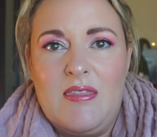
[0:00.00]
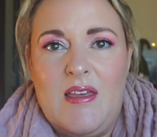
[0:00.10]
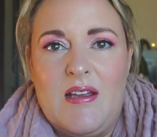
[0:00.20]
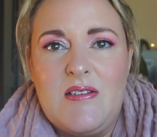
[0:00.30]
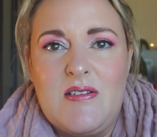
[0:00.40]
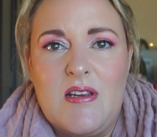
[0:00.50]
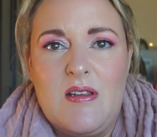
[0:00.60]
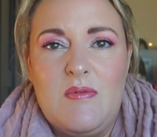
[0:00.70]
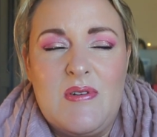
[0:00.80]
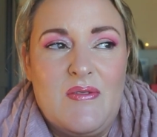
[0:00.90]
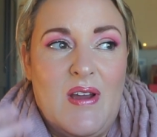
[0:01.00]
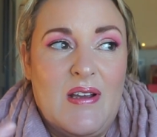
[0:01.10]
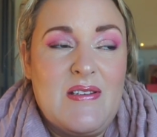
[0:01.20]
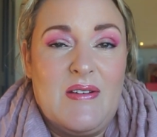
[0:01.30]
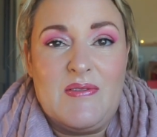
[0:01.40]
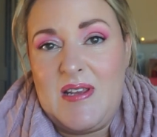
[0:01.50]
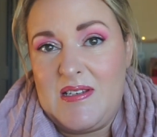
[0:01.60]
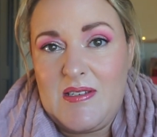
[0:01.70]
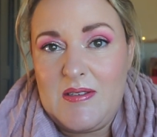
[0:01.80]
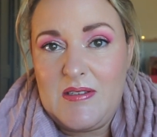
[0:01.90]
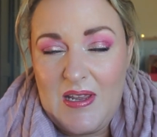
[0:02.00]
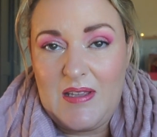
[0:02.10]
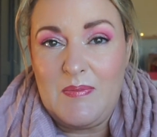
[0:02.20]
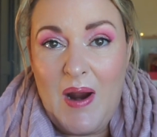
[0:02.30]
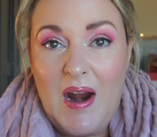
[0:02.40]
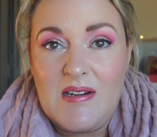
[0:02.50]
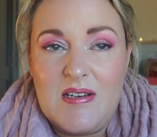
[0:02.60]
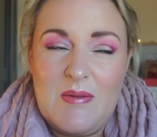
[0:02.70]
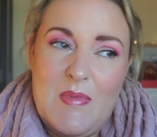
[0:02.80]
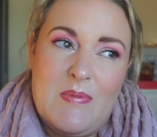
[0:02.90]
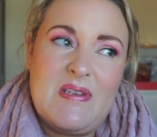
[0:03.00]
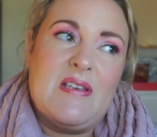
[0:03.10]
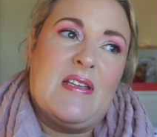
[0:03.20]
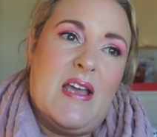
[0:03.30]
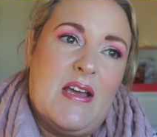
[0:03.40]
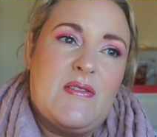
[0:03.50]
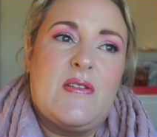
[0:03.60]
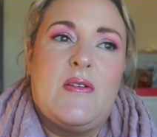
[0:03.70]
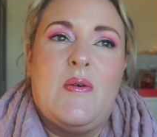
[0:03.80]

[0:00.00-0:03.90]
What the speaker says: that she would have liked to have taken part in and maybe didn't get to,